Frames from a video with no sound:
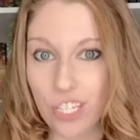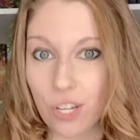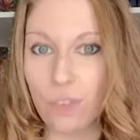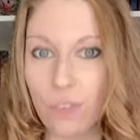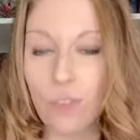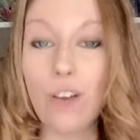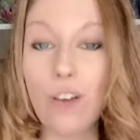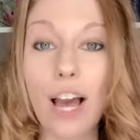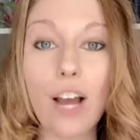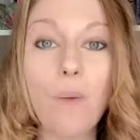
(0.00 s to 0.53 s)
So if
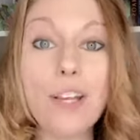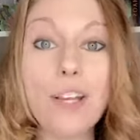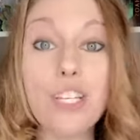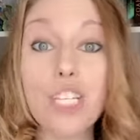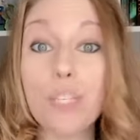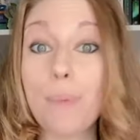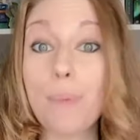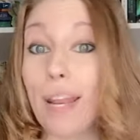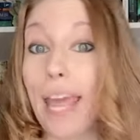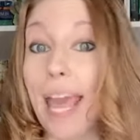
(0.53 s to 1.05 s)
you've got
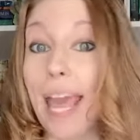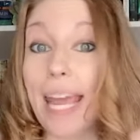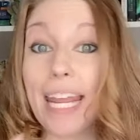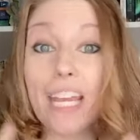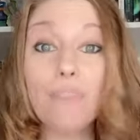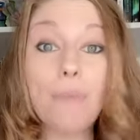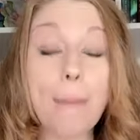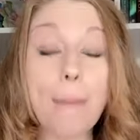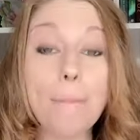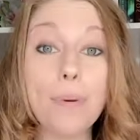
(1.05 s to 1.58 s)
questions about any
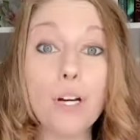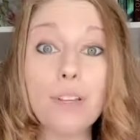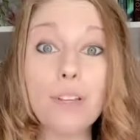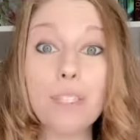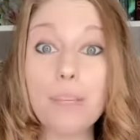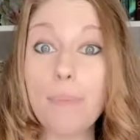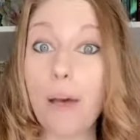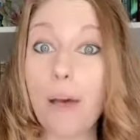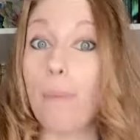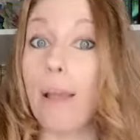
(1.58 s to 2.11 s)
of my books,
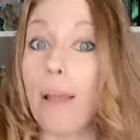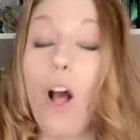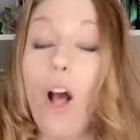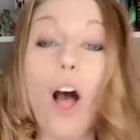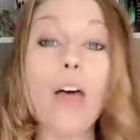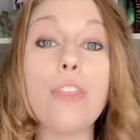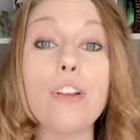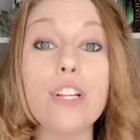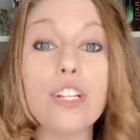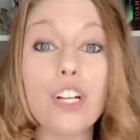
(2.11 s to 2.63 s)
about my
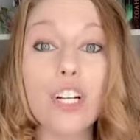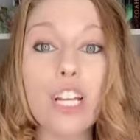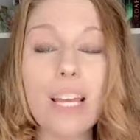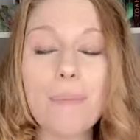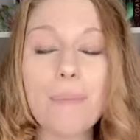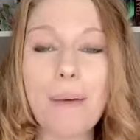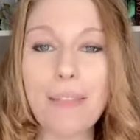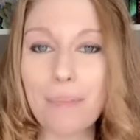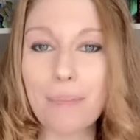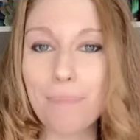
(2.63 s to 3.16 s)
author journey,
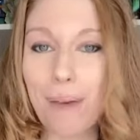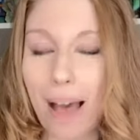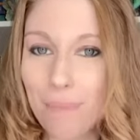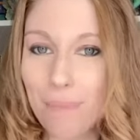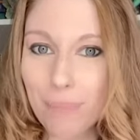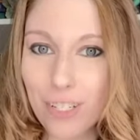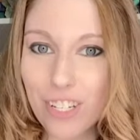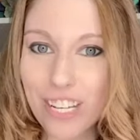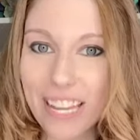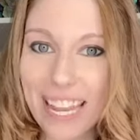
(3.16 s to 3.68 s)
about the
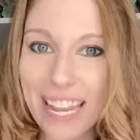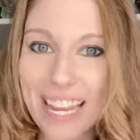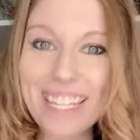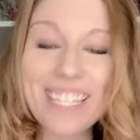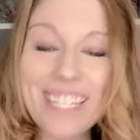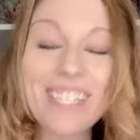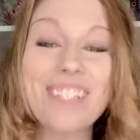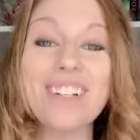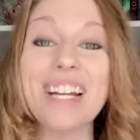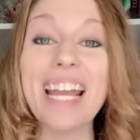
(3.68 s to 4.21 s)
publishing
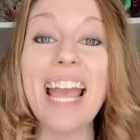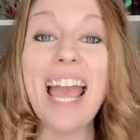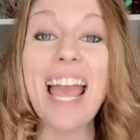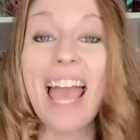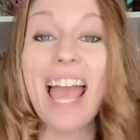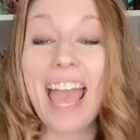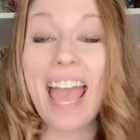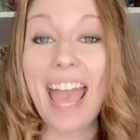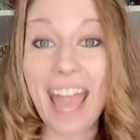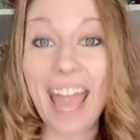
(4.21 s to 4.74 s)
industry,
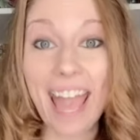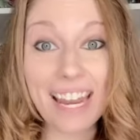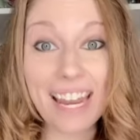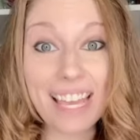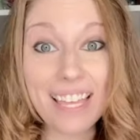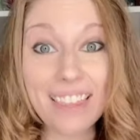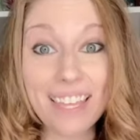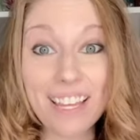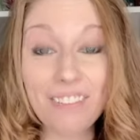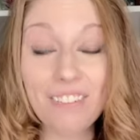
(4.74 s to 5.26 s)

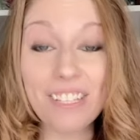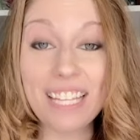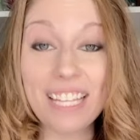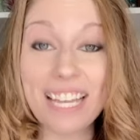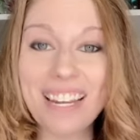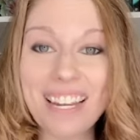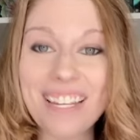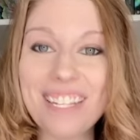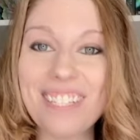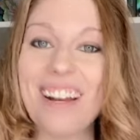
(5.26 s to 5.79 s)
anything
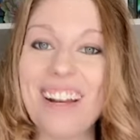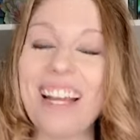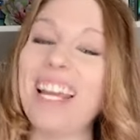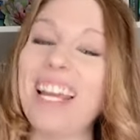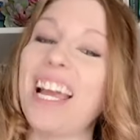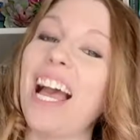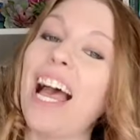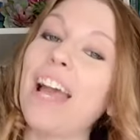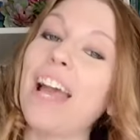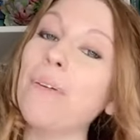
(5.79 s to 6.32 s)
related to
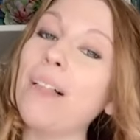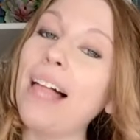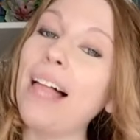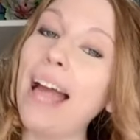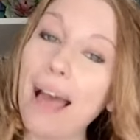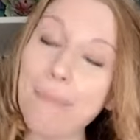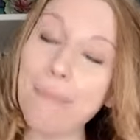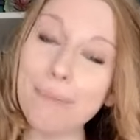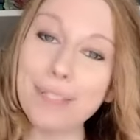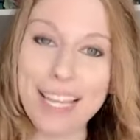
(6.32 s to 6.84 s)
writing, I will
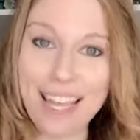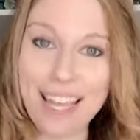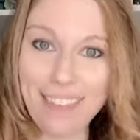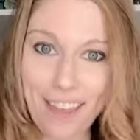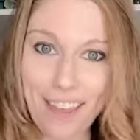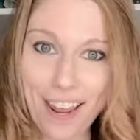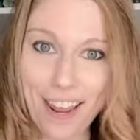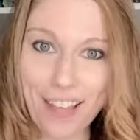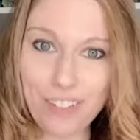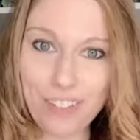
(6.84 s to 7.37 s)
happily get
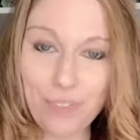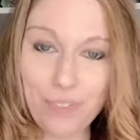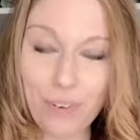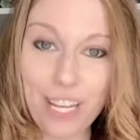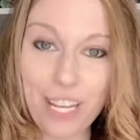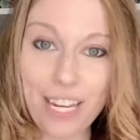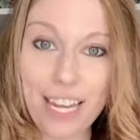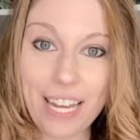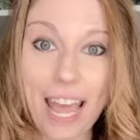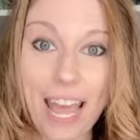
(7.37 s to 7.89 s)
that answered for
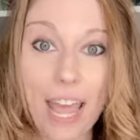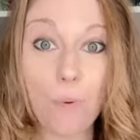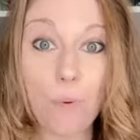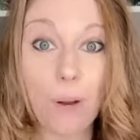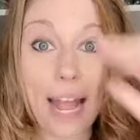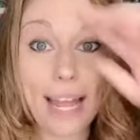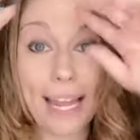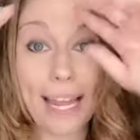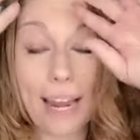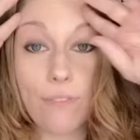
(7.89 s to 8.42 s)
you today. We're
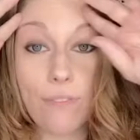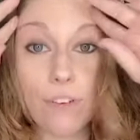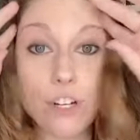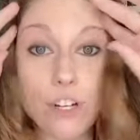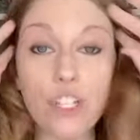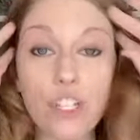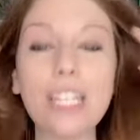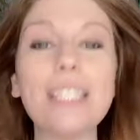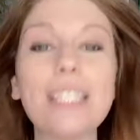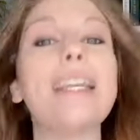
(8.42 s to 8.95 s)
hanging out for
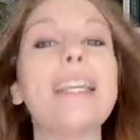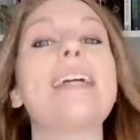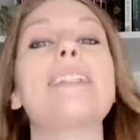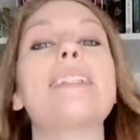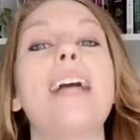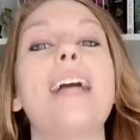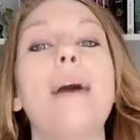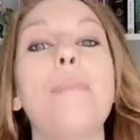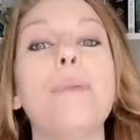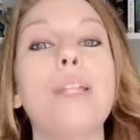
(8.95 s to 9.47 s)
just the next
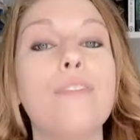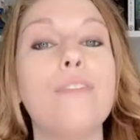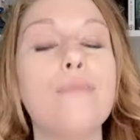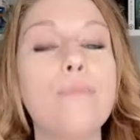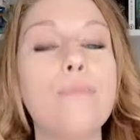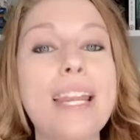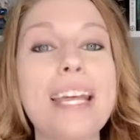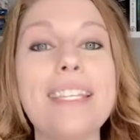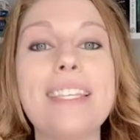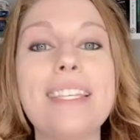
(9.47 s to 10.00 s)
couple of
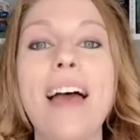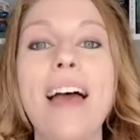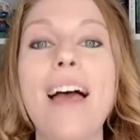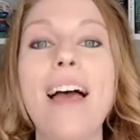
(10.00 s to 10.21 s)
minutes.